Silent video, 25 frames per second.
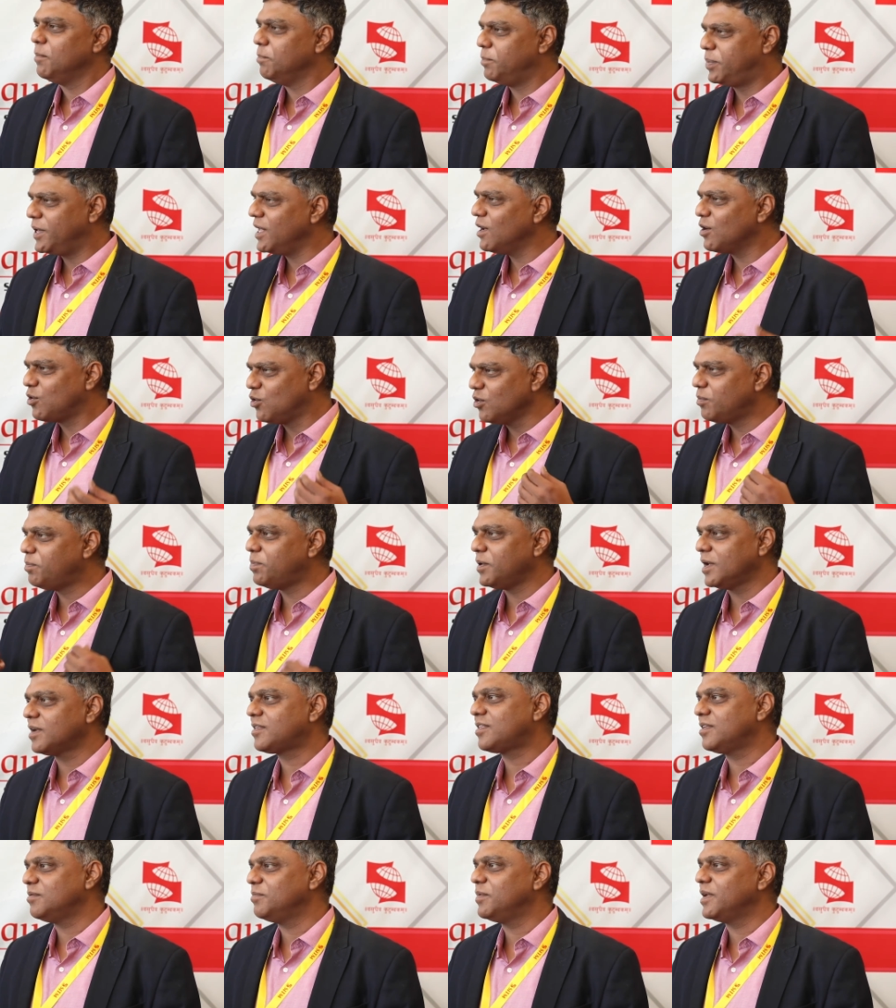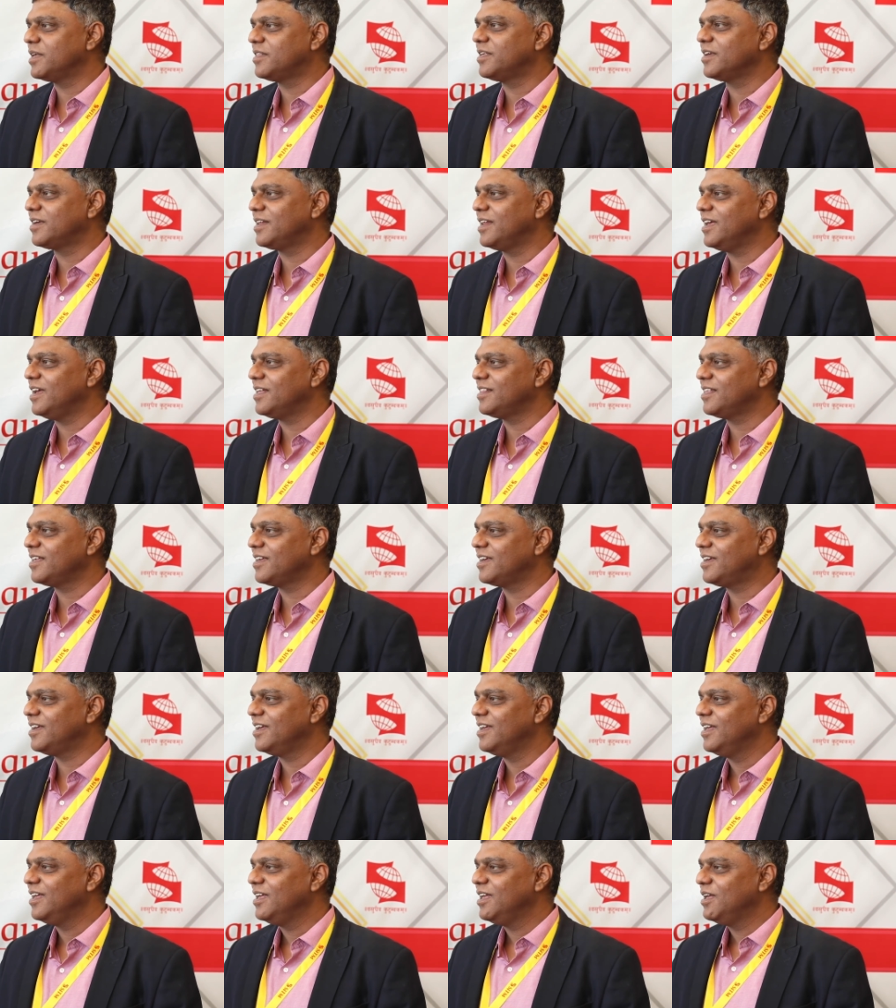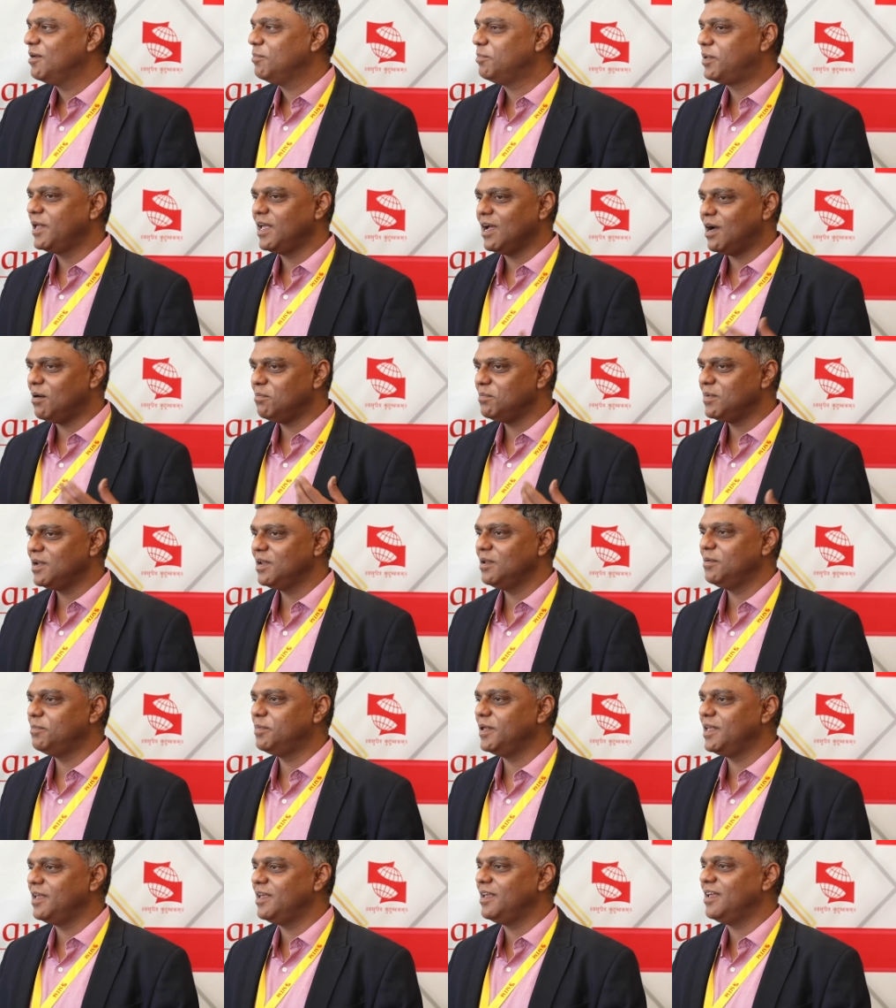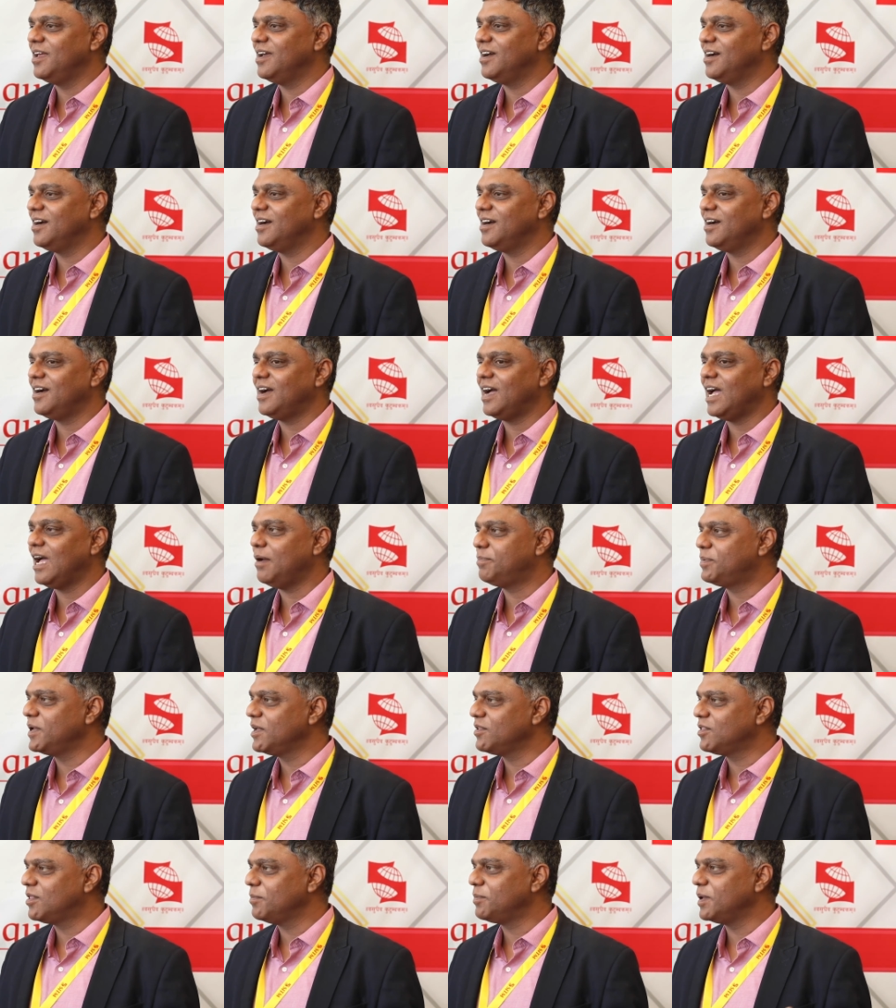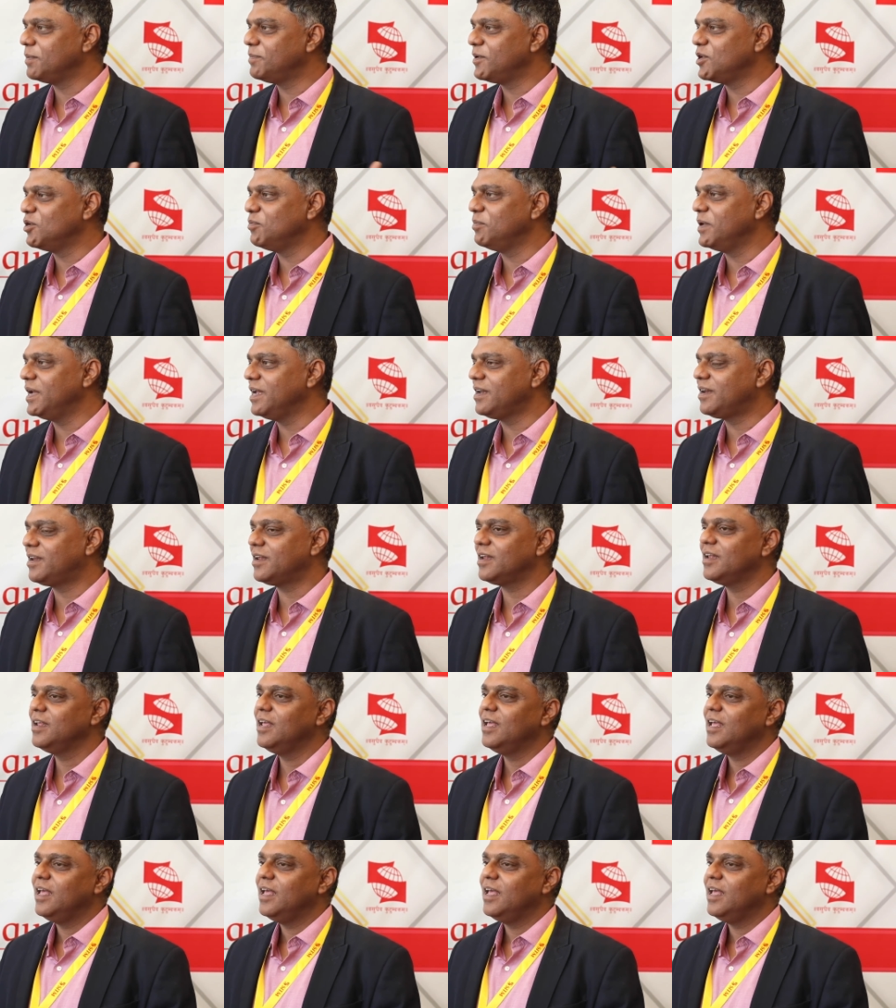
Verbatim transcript: Be a good person, basically, I think. Be humble, be happy with the people you meet.